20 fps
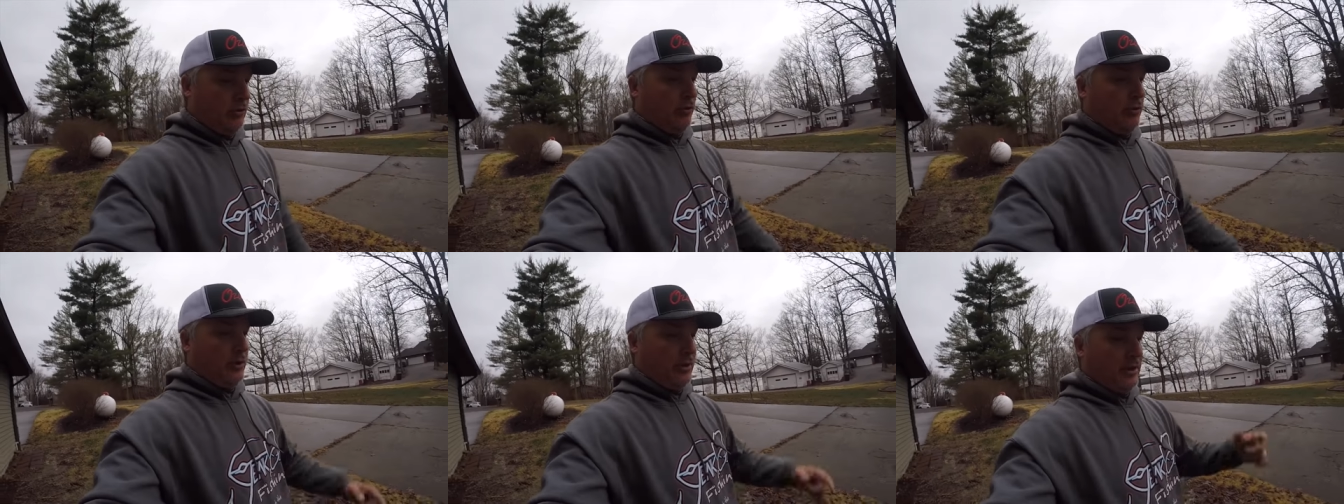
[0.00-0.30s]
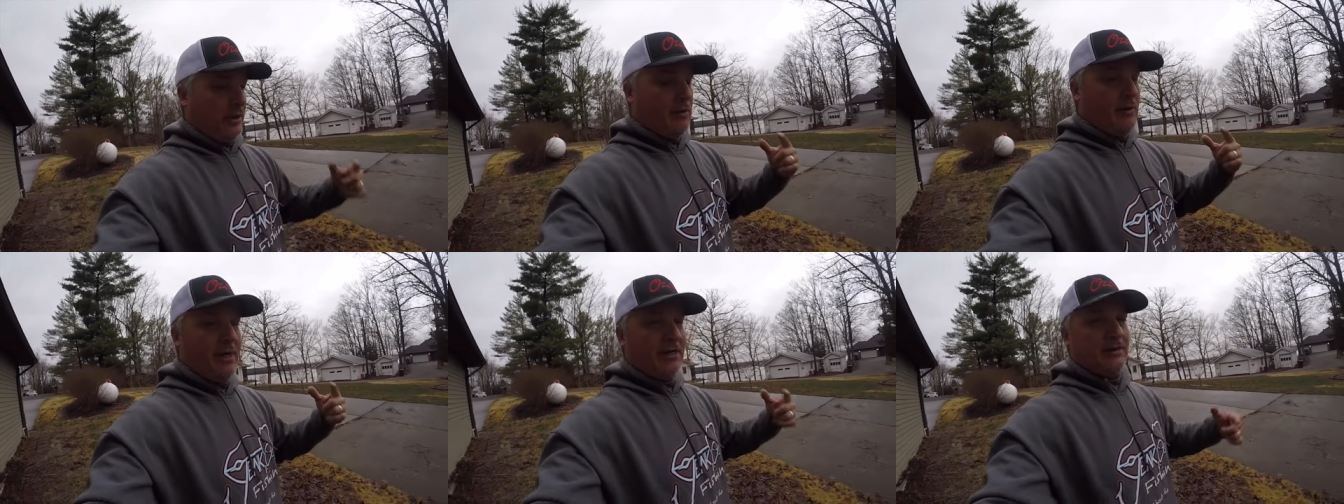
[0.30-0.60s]
We're going to
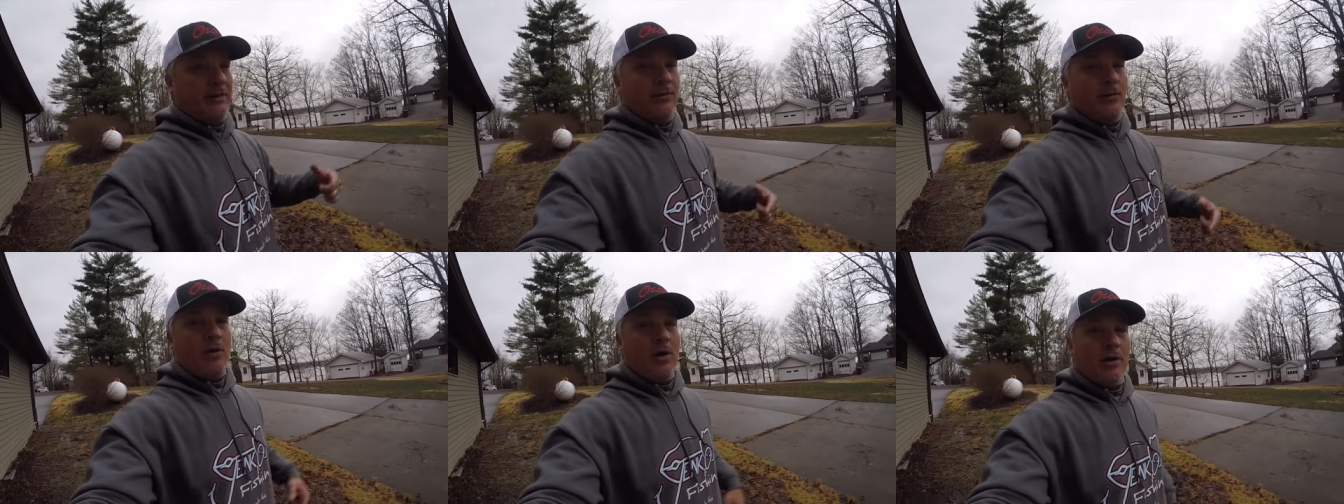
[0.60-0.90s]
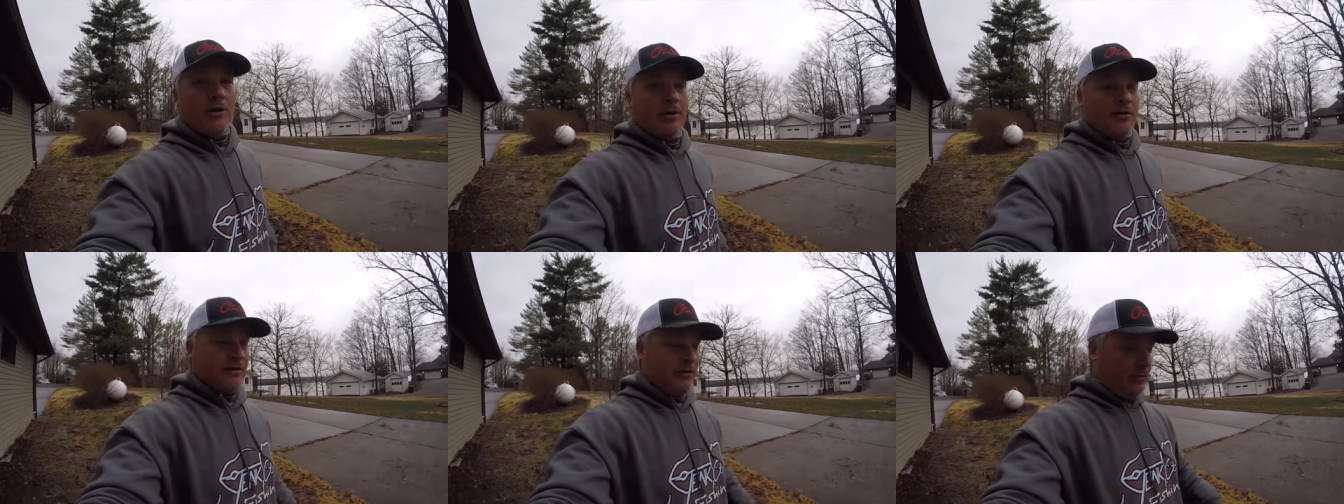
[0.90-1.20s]
go out to the
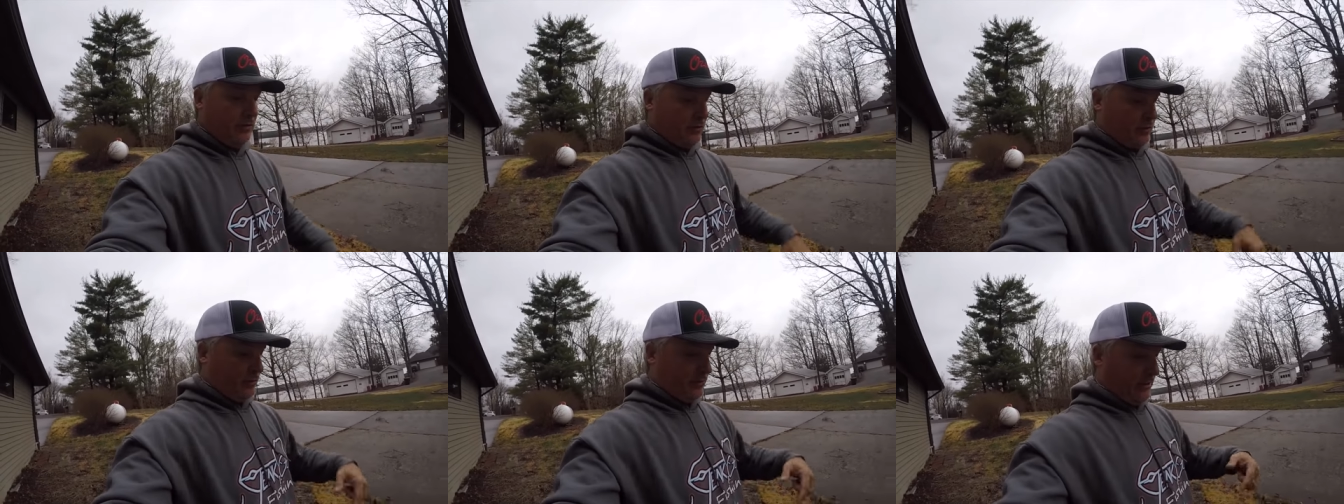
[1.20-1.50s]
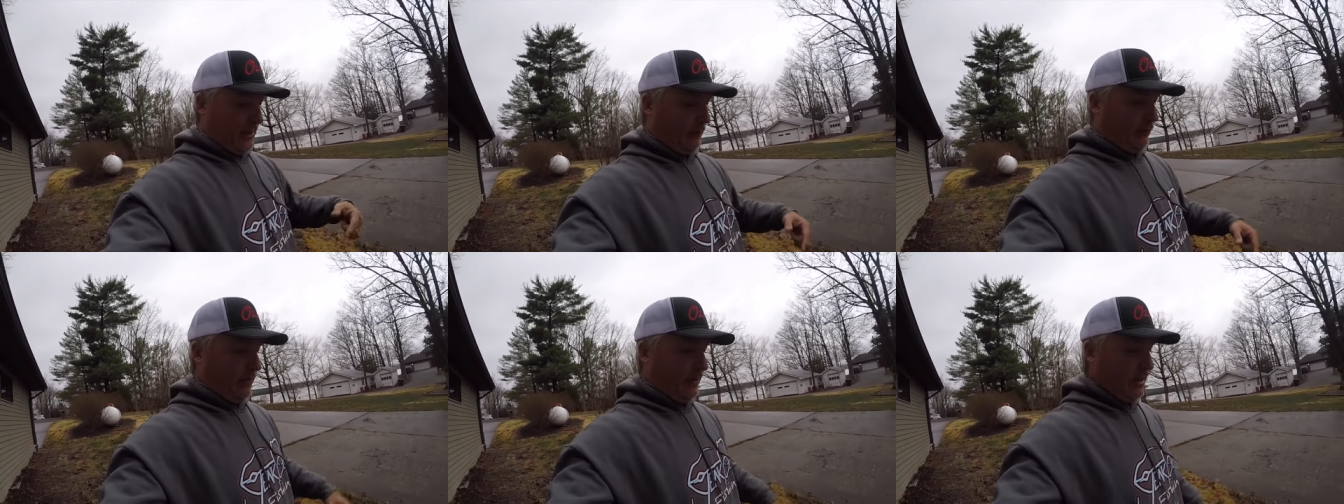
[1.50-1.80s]
water as soon as we're
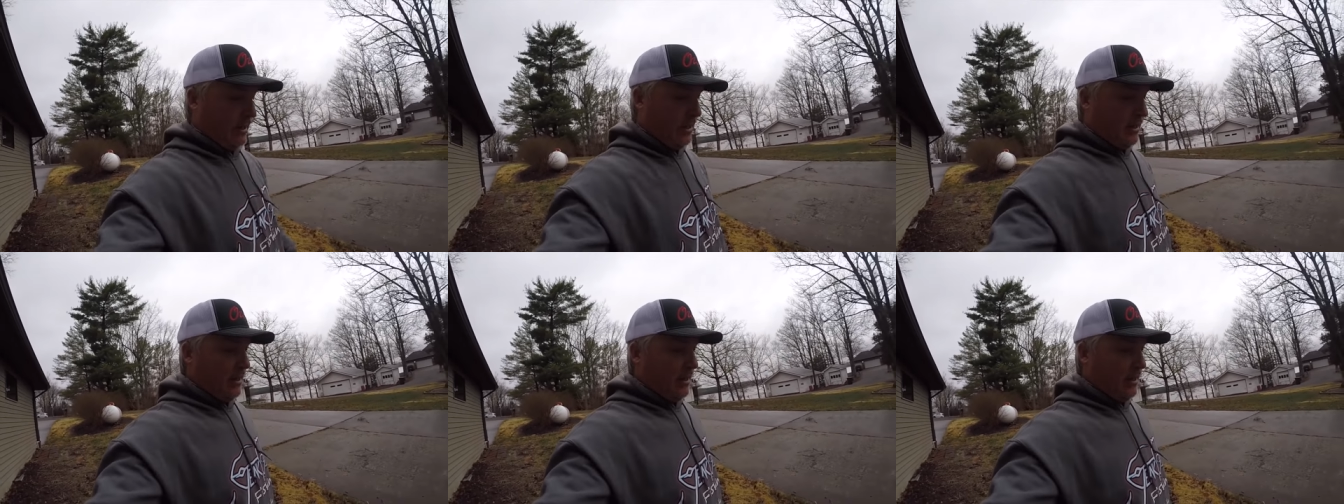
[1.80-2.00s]
done with